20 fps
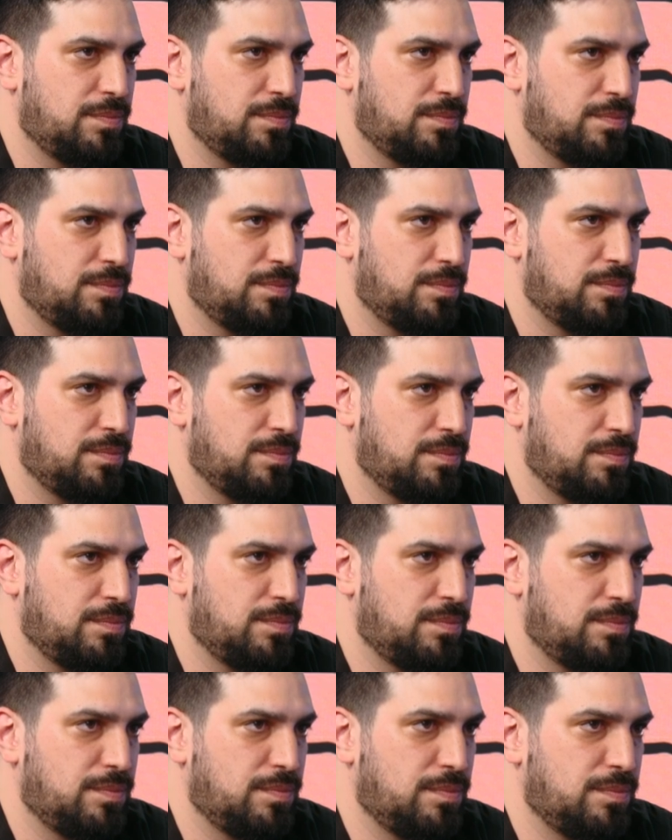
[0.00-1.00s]

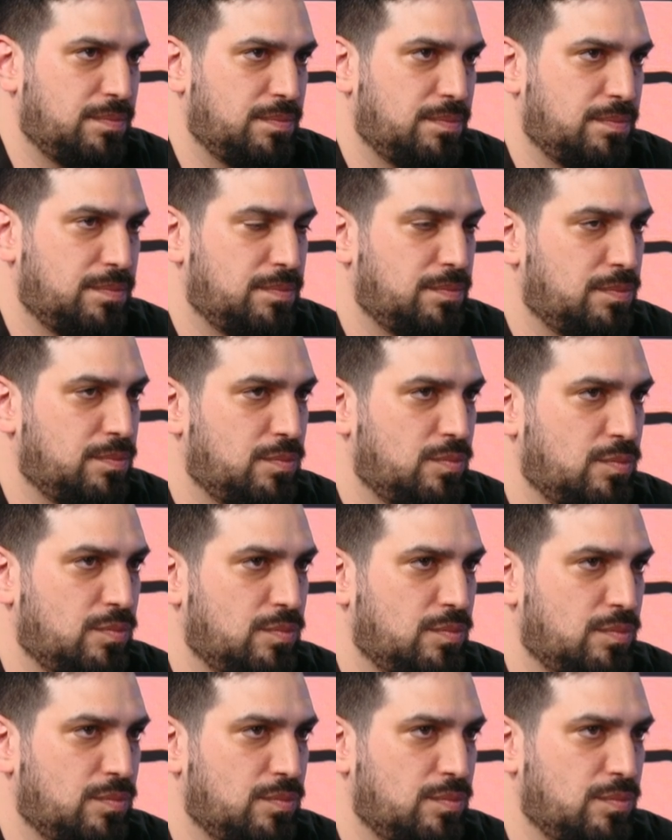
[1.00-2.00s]

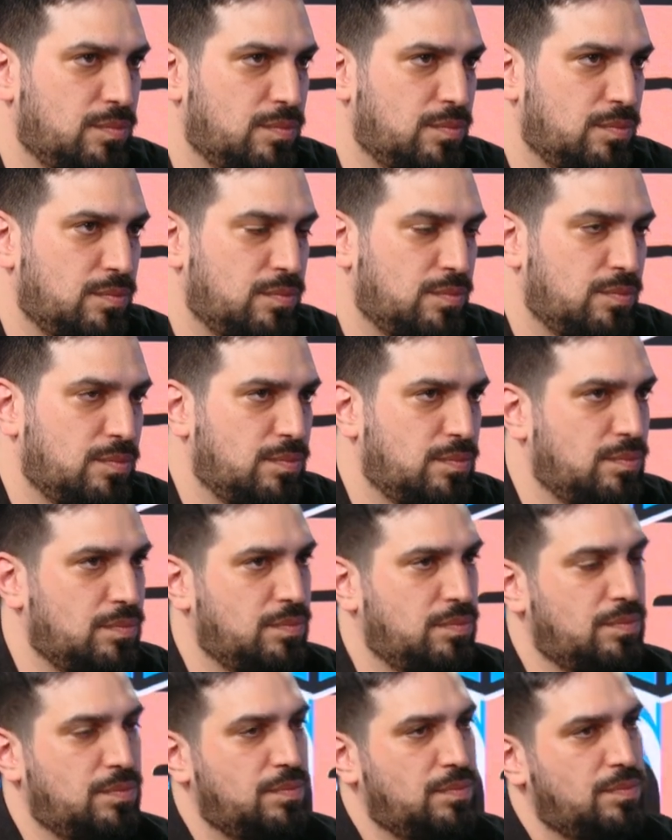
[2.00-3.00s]

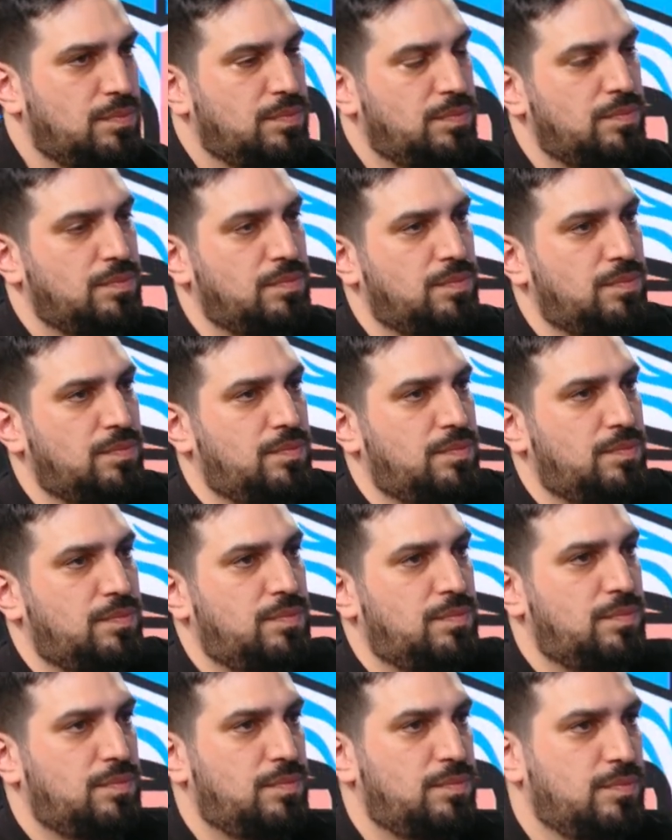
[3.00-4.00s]

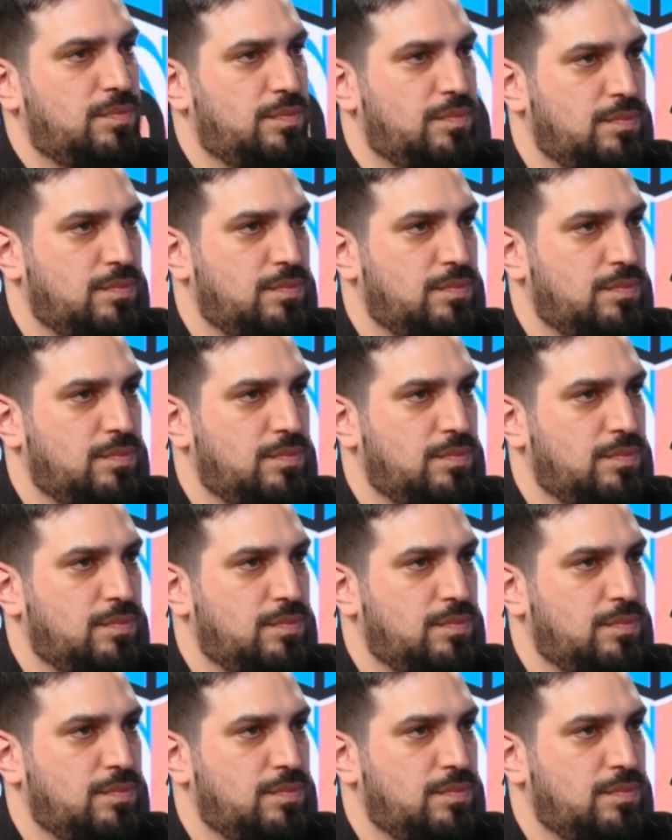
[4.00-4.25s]
(silent)